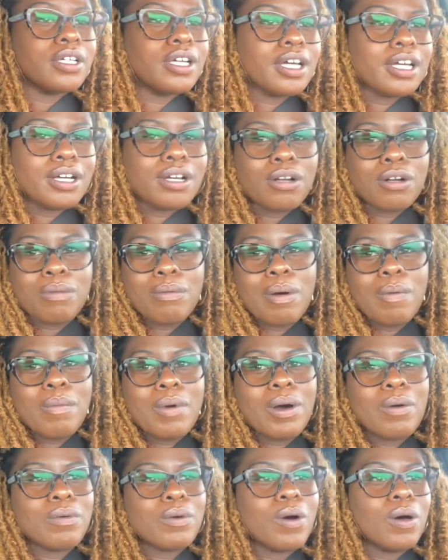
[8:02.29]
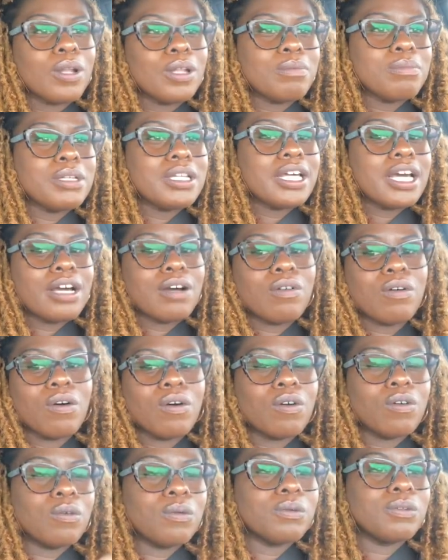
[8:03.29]
And here go my mom calling me now
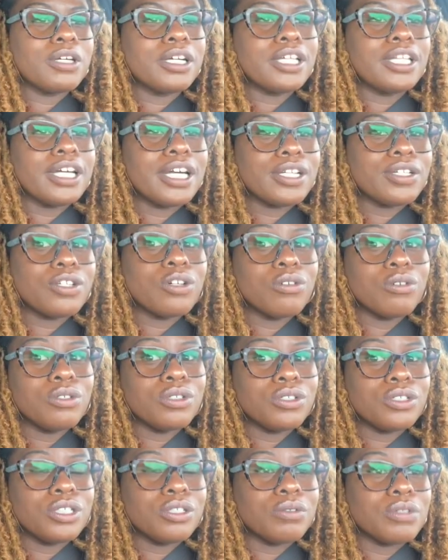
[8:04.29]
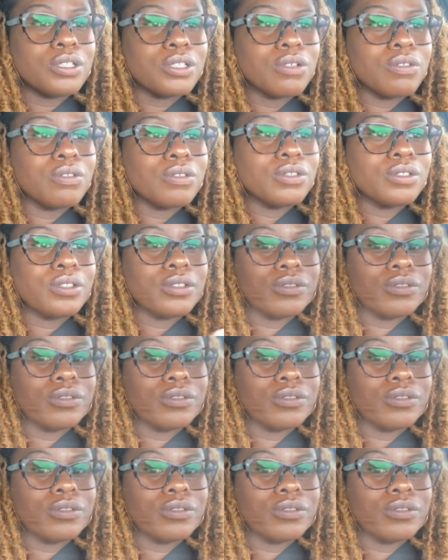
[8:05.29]
already. I told you she was going to.